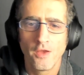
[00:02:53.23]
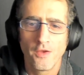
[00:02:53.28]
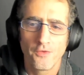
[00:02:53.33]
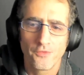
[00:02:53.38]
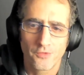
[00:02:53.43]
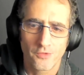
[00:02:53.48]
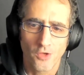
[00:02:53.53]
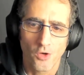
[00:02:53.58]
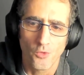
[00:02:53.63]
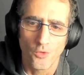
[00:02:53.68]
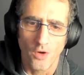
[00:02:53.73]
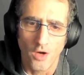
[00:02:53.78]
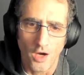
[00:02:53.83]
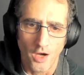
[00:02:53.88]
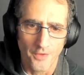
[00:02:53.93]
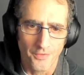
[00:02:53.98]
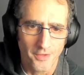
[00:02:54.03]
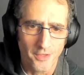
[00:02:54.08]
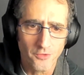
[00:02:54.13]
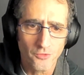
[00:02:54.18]
So
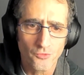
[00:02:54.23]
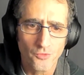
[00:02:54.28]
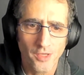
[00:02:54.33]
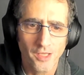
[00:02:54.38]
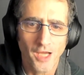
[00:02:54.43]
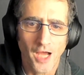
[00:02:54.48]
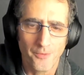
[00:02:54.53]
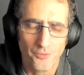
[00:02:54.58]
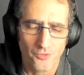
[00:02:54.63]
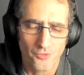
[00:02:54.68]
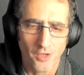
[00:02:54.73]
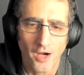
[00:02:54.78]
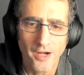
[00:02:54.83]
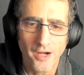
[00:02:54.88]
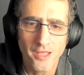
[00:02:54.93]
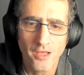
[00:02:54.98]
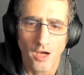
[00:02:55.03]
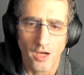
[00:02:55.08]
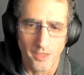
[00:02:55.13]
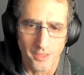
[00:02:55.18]
on this string I'm
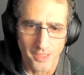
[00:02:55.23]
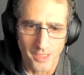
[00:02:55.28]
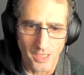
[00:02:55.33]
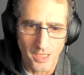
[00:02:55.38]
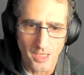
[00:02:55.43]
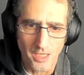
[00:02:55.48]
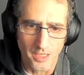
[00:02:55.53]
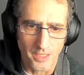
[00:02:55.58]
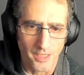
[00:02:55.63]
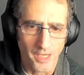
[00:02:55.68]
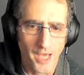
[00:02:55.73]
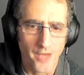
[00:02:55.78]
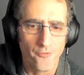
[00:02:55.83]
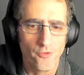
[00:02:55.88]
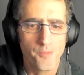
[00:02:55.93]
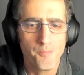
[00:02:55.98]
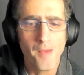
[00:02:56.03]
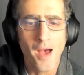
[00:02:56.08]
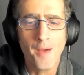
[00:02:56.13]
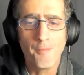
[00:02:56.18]
starting on E. And
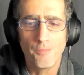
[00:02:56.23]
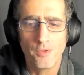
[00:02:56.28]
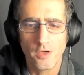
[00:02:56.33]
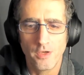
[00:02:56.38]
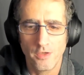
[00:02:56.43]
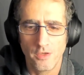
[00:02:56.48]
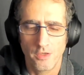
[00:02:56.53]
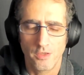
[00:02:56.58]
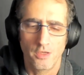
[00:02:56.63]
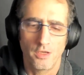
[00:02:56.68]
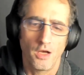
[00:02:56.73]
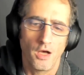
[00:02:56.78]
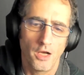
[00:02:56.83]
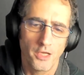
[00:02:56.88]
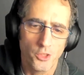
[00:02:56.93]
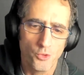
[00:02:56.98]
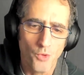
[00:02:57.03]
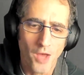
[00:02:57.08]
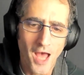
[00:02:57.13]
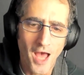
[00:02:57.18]
remember,
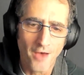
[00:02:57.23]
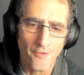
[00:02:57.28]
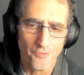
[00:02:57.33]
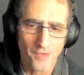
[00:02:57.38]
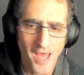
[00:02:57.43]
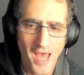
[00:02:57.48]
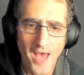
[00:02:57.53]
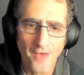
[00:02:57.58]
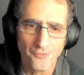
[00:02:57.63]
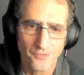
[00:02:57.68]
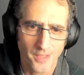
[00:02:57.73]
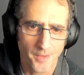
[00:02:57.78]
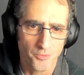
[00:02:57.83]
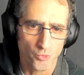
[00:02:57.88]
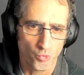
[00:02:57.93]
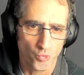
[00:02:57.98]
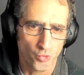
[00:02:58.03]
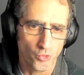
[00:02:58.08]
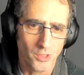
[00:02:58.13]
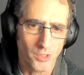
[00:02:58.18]
you have half steps
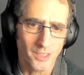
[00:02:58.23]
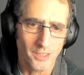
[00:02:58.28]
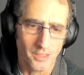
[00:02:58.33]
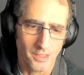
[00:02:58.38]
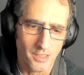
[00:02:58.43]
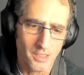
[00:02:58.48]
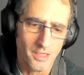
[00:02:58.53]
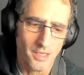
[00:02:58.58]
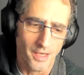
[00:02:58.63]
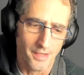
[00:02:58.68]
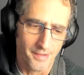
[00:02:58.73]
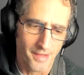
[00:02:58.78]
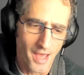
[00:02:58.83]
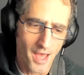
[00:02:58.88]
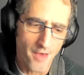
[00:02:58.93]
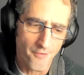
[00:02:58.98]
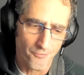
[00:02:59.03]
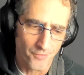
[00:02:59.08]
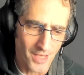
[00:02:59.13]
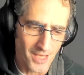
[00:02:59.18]
between E and
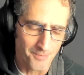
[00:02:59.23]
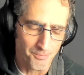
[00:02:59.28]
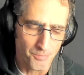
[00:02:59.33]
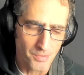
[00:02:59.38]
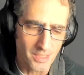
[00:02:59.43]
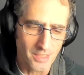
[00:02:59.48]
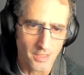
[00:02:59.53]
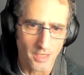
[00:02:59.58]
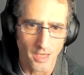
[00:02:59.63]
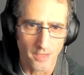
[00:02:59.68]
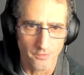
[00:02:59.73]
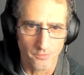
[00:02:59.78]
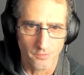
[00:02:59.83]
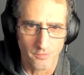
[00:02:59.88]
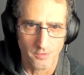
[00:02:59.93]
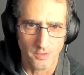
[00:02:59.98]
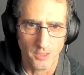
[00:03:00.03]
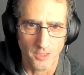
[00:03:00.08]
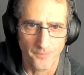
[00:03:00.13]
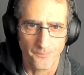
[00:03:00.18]
F and B and
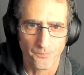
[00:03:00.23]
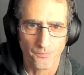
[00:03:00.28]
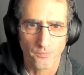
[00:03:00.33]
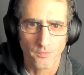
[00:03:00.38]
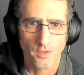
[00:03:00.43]
C.